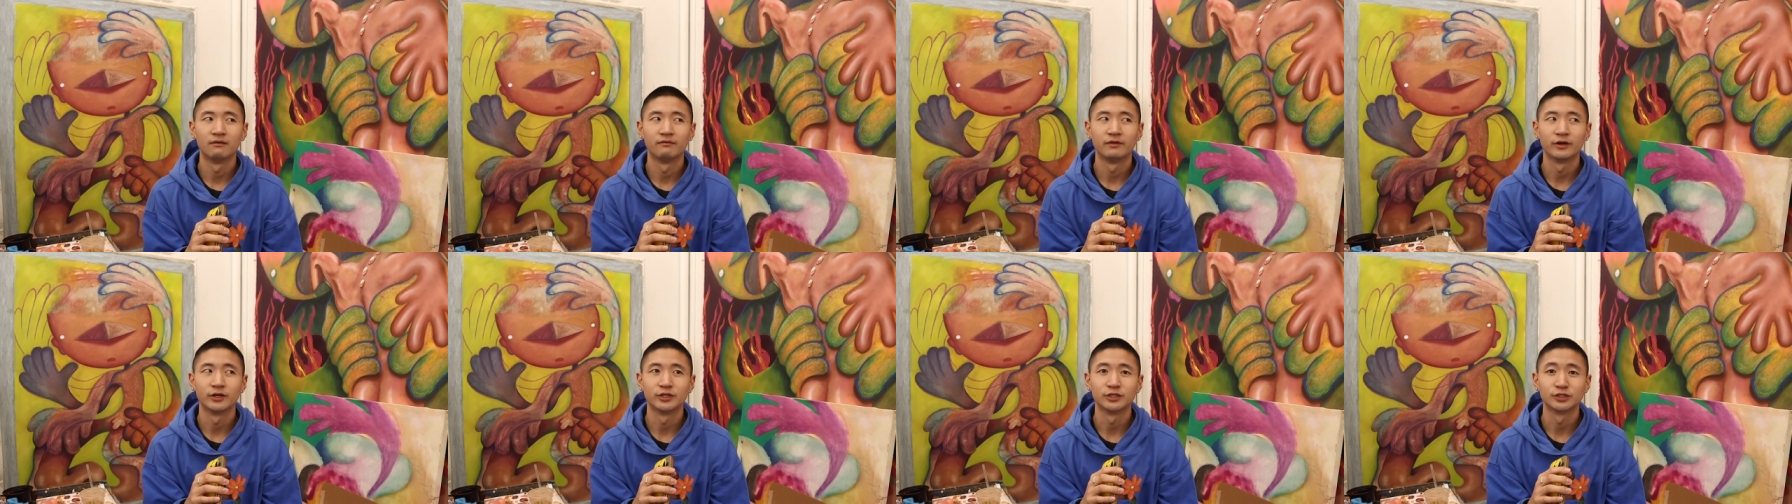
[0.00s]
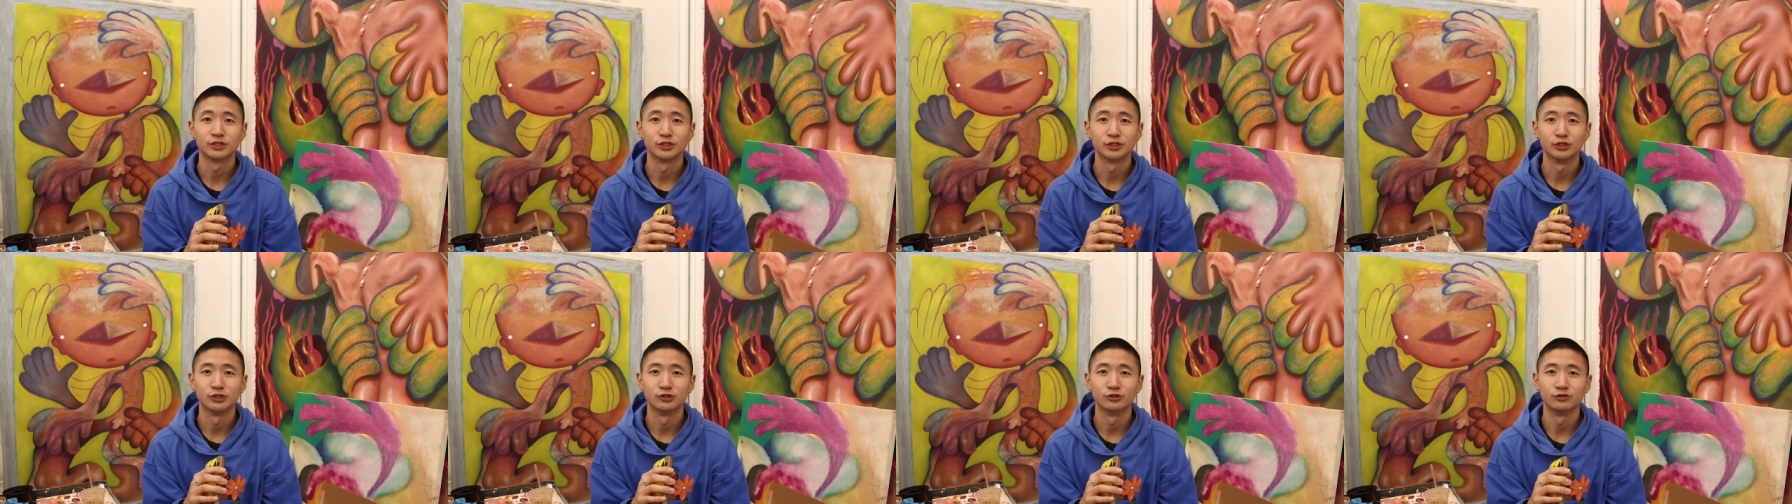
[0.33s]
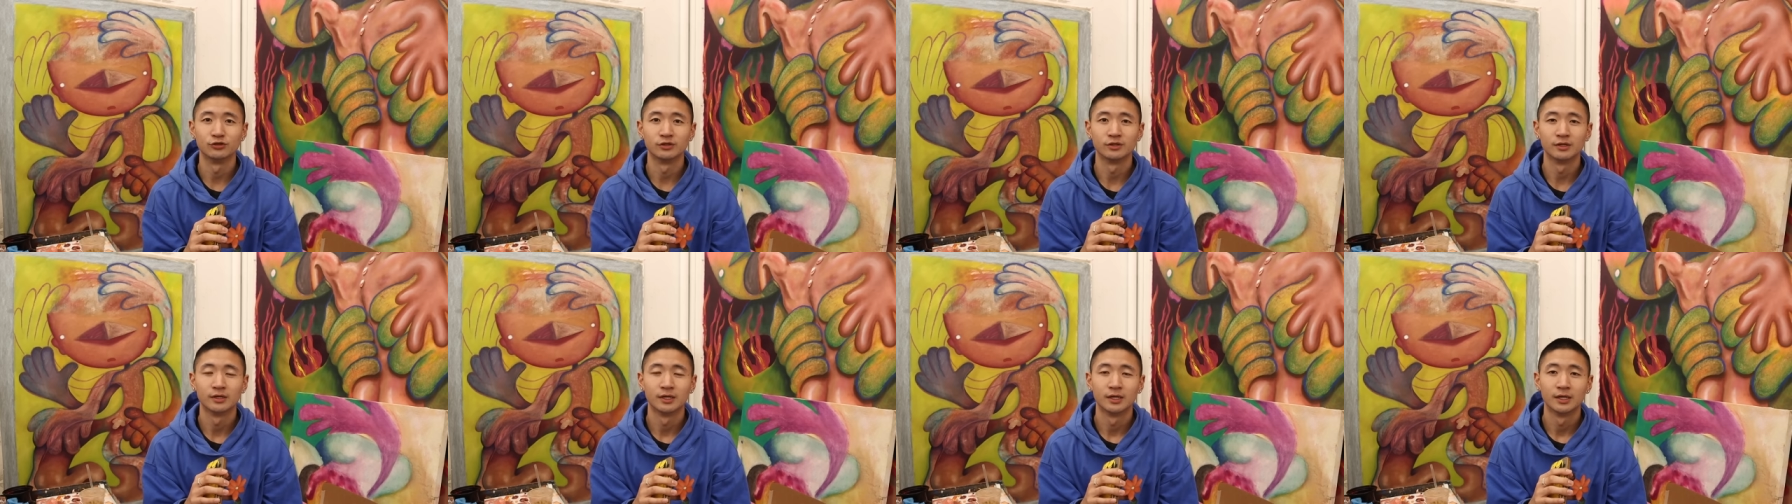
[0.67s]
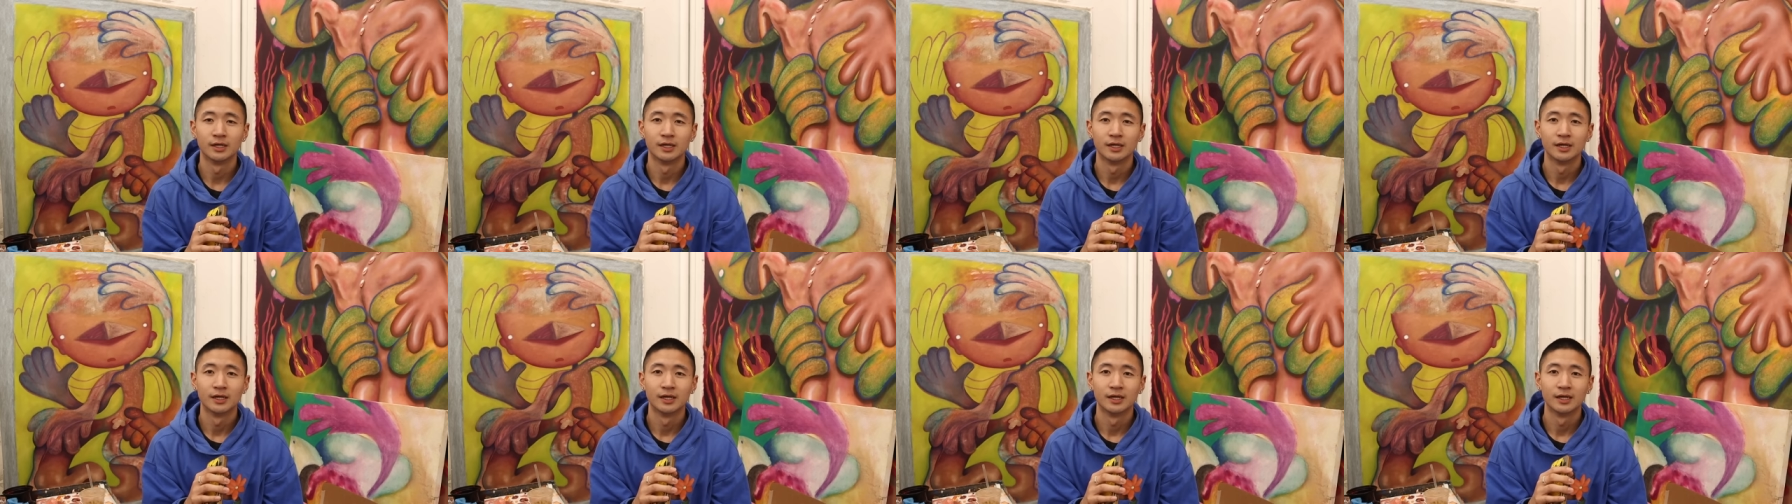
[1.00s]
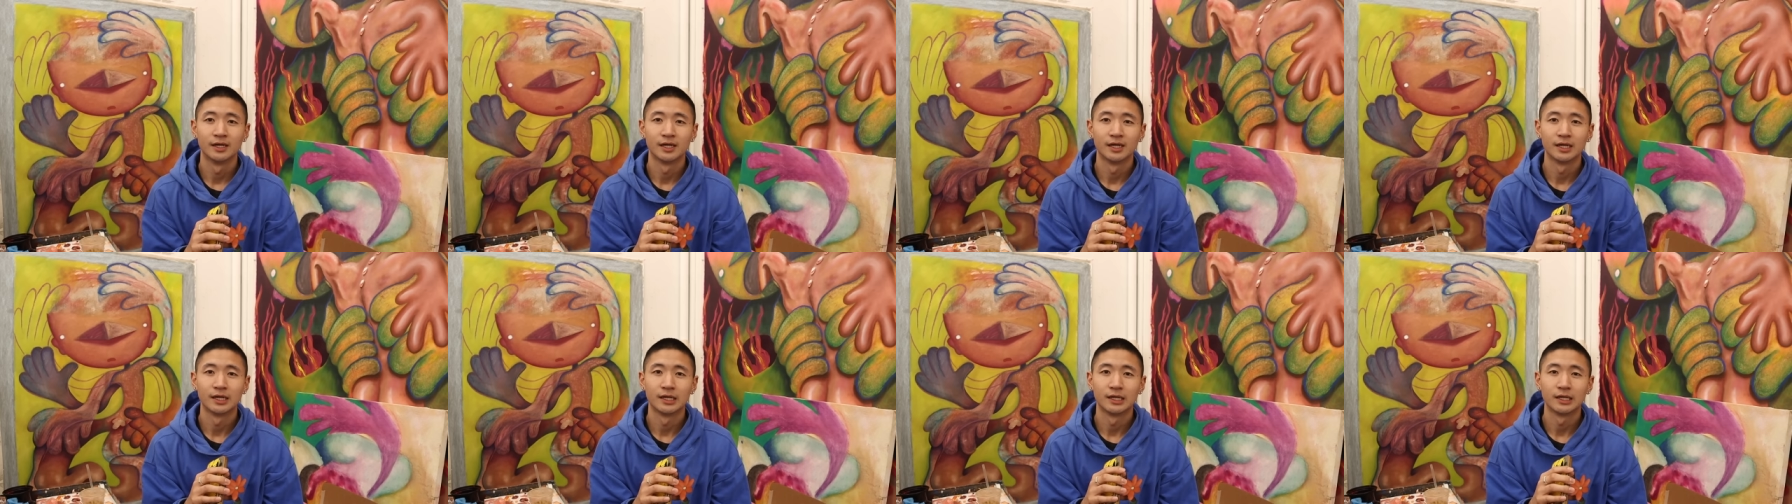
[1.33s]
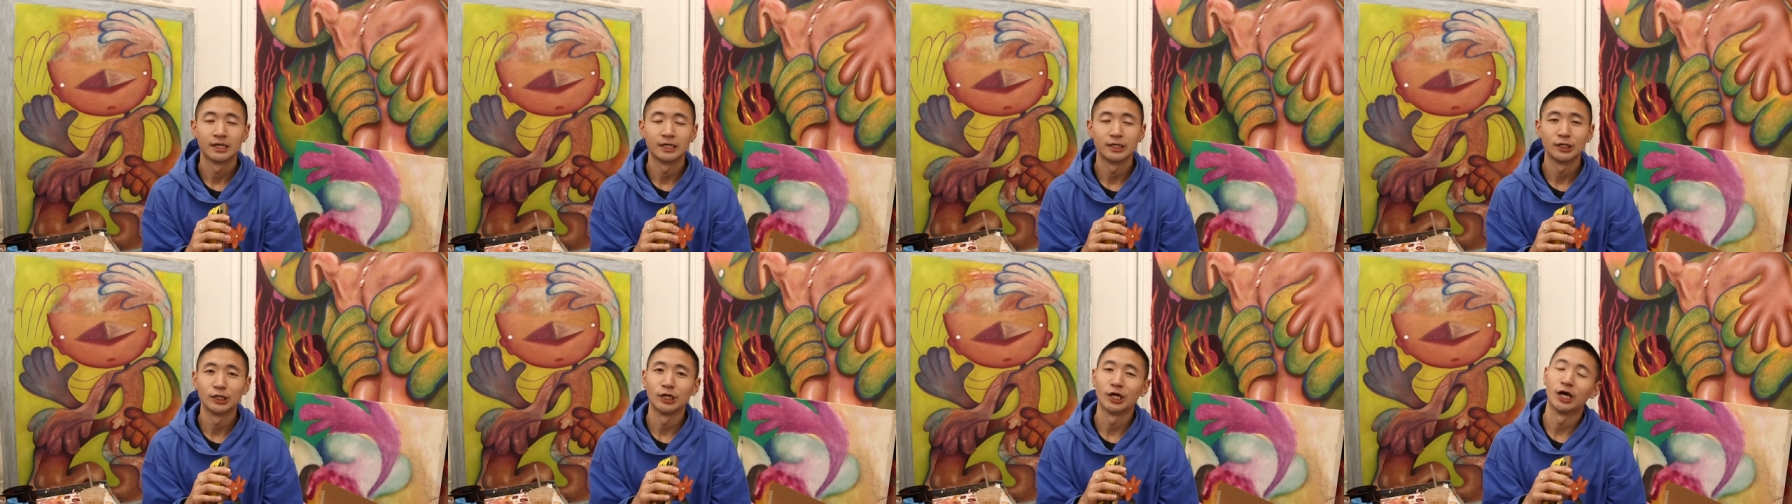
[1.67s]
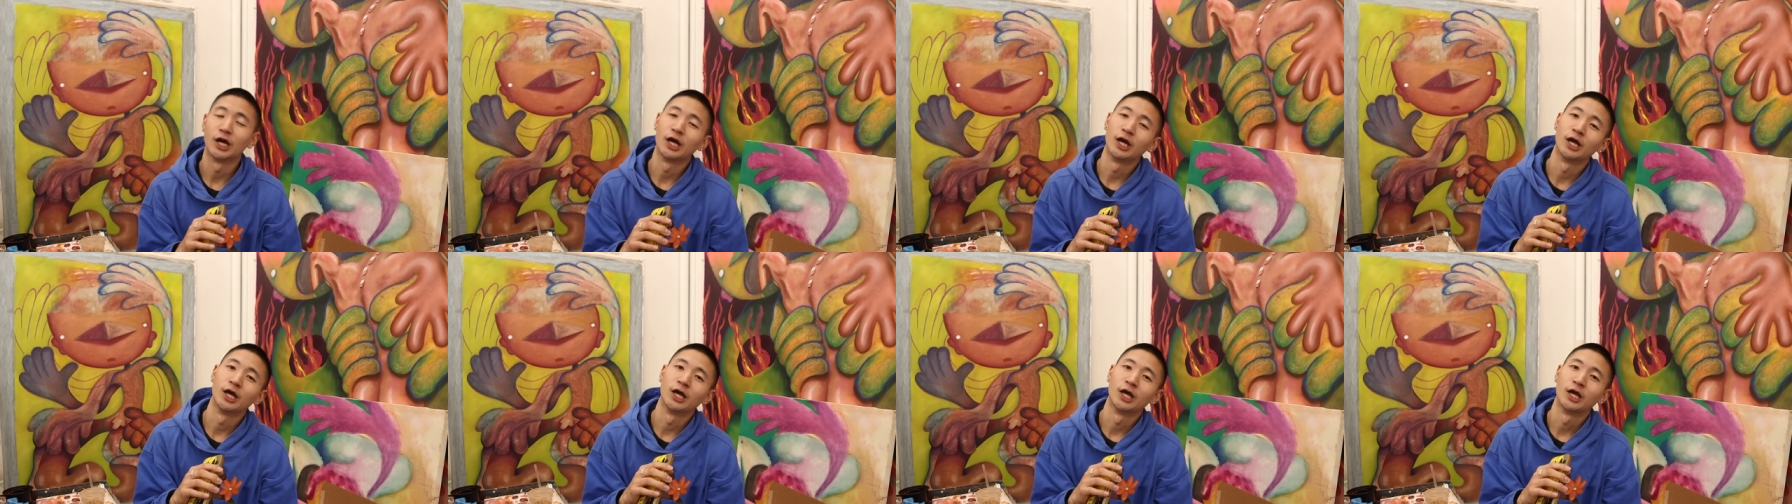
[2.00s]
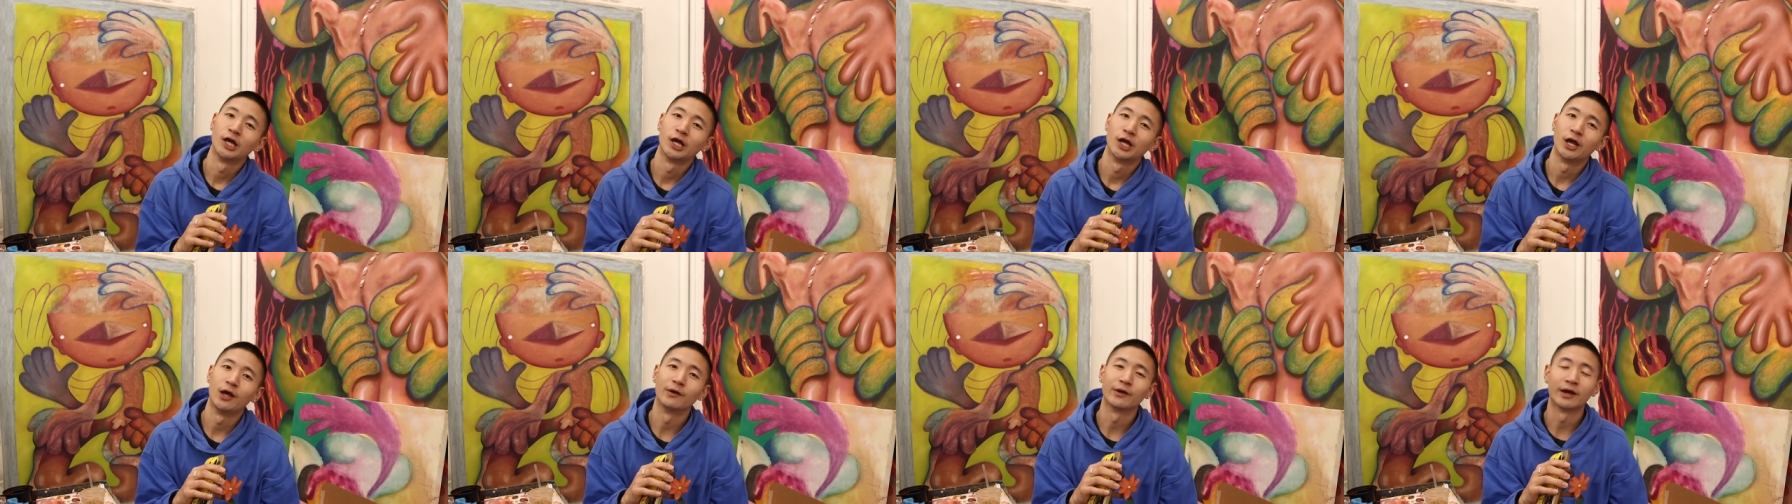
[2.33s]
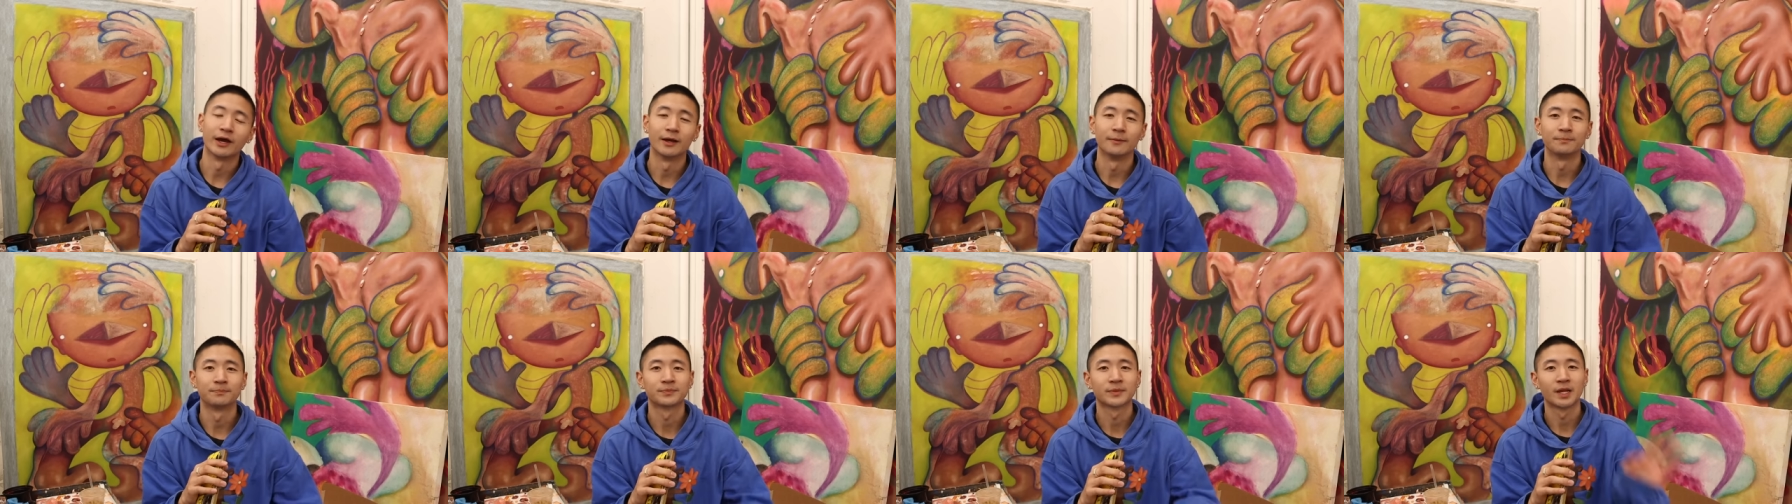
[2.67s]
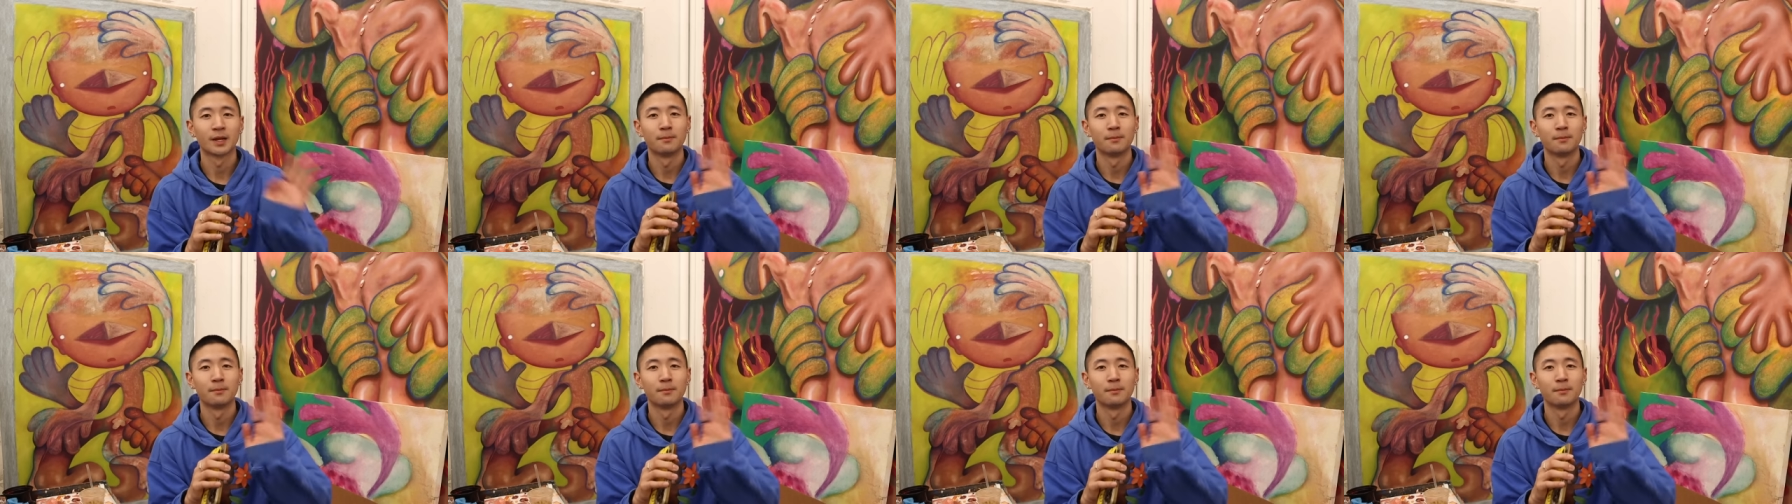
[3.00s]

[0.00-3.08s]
very soon. Yeah. Okay.